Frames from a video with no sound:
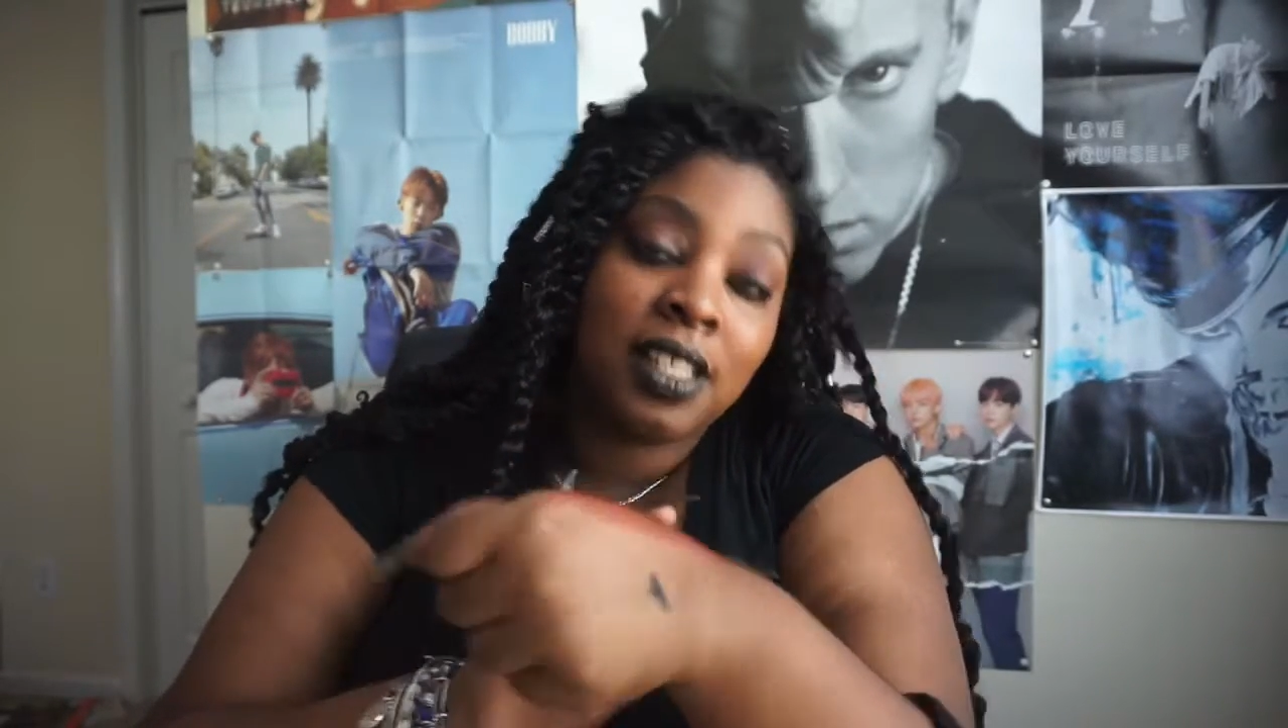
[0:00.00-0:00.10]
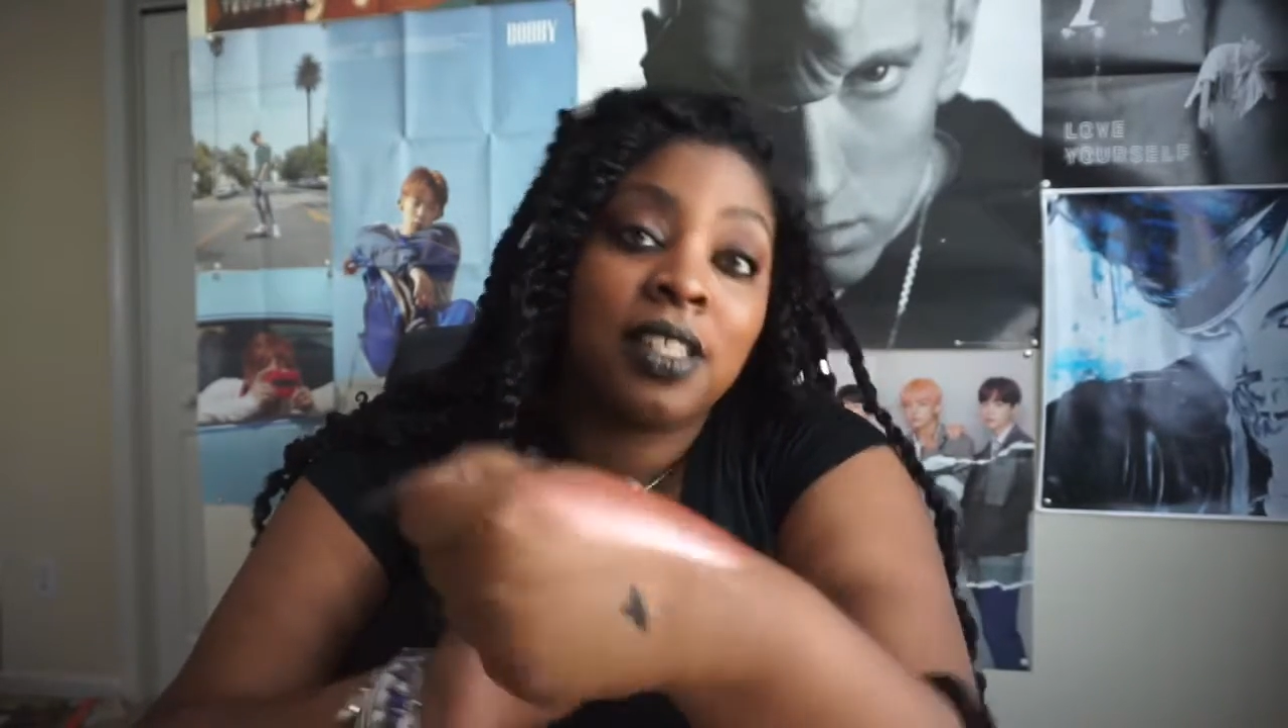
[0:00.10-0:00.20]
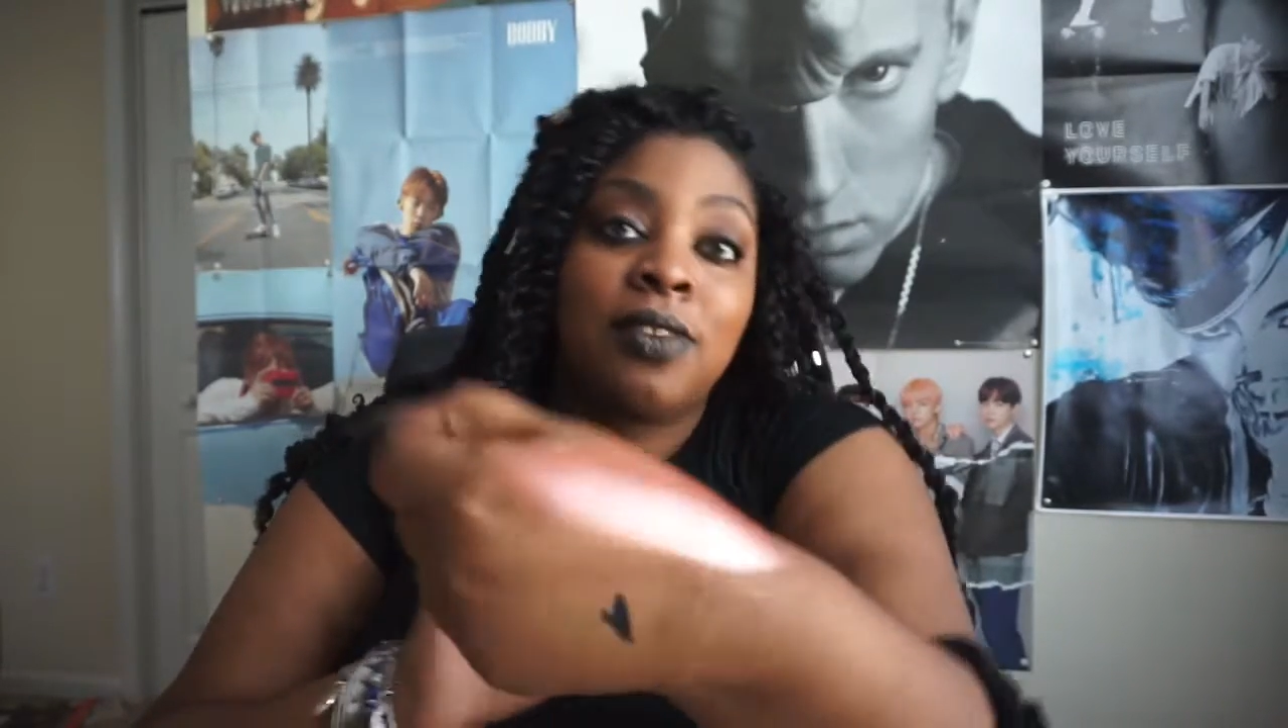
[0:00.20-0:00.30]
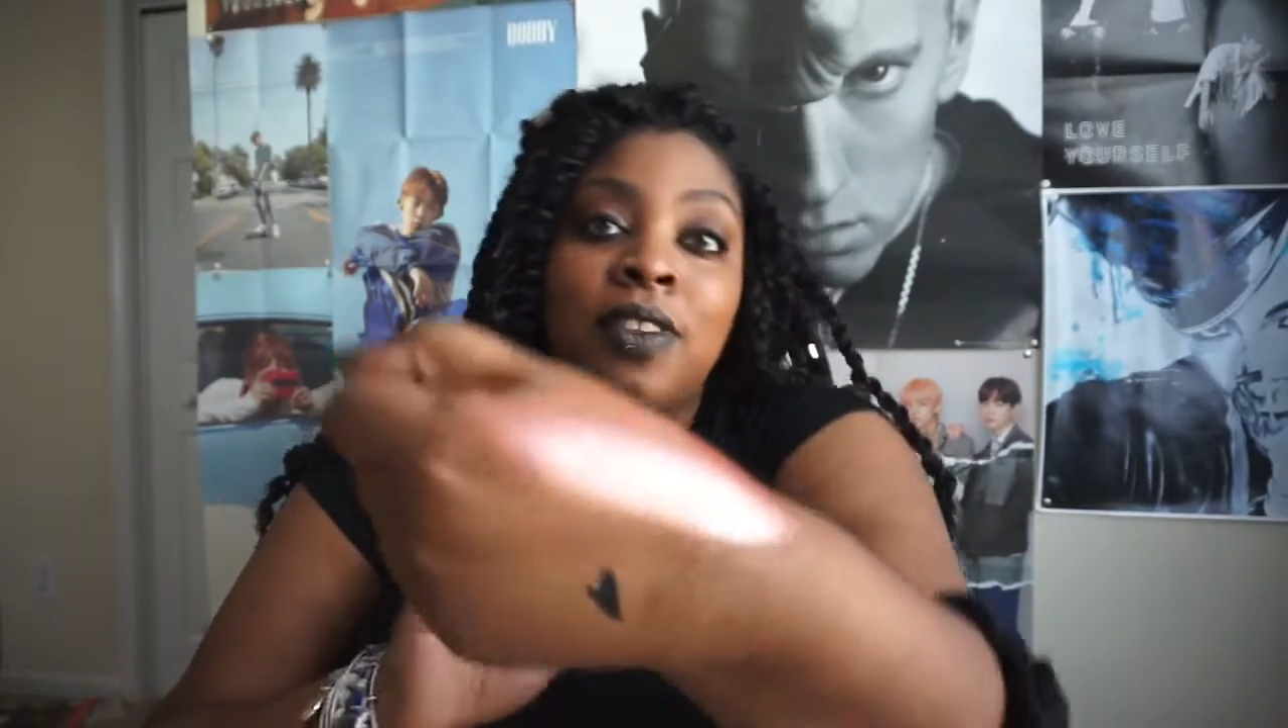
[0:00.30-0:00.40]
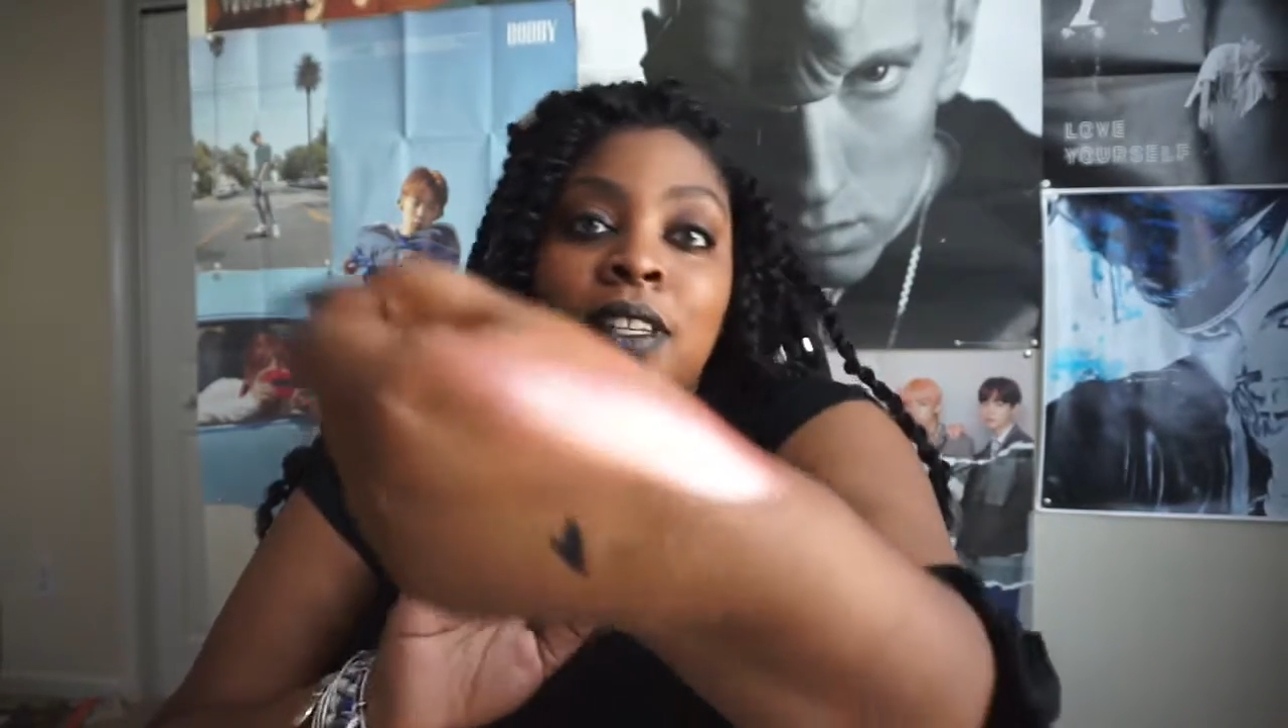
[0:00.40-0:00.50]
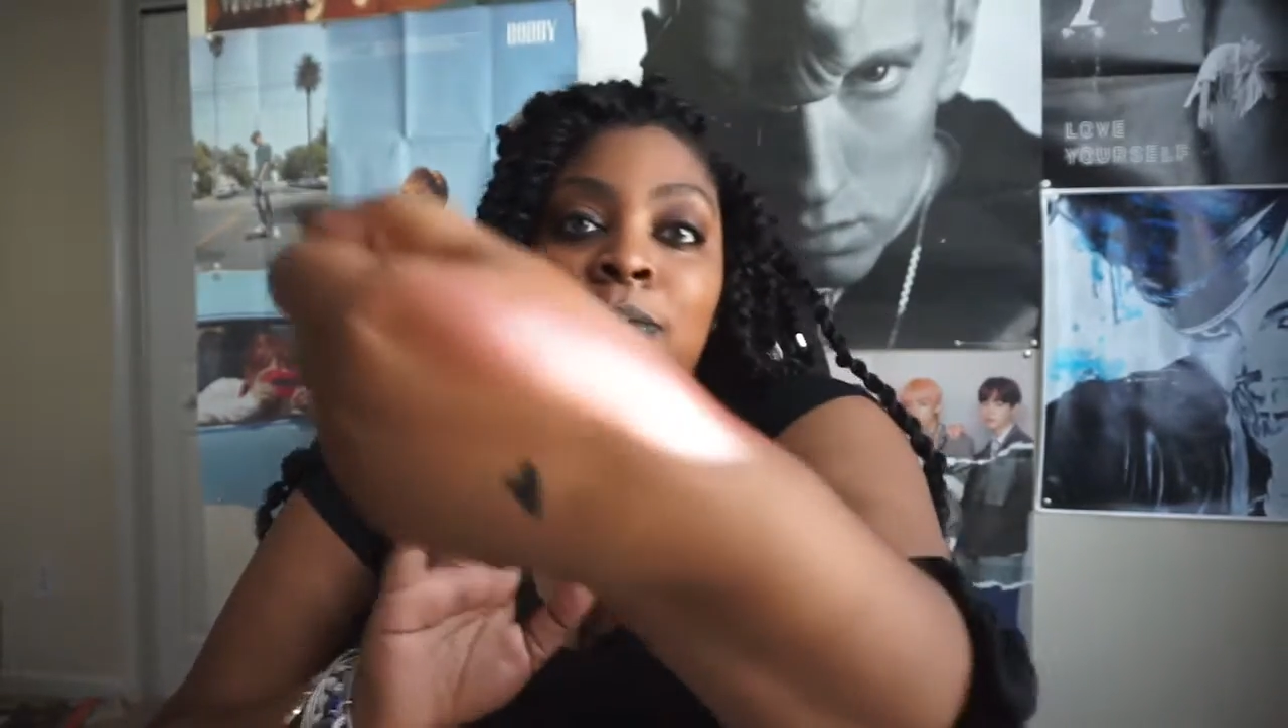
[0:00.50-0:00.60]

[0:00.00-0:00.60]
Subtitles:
it's really